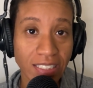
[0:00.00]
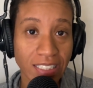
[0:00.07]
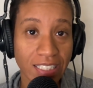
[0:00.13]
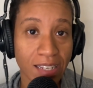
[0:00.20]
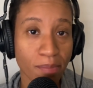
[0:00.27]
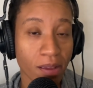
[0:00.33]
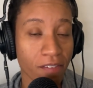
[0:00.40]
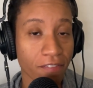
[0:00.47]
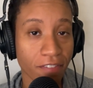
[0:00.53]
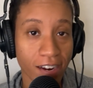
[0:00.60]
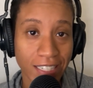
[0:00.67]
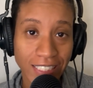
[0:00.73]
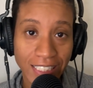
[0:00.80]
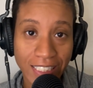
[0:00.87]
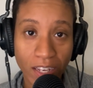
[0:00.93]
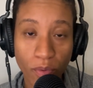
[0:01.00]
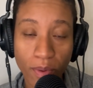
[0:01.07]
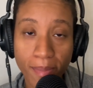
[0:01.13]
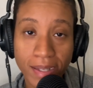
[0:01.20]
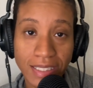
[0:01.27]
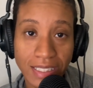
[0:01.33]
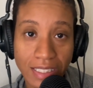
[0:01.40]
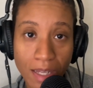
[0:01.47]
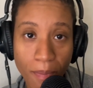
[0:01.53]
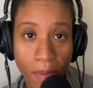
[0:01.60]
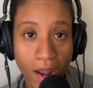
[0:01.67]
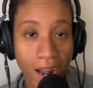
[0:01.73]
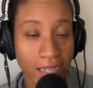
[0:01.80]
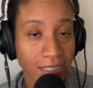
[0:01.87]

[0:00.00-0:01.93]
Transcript: and it be freezing and we be slipping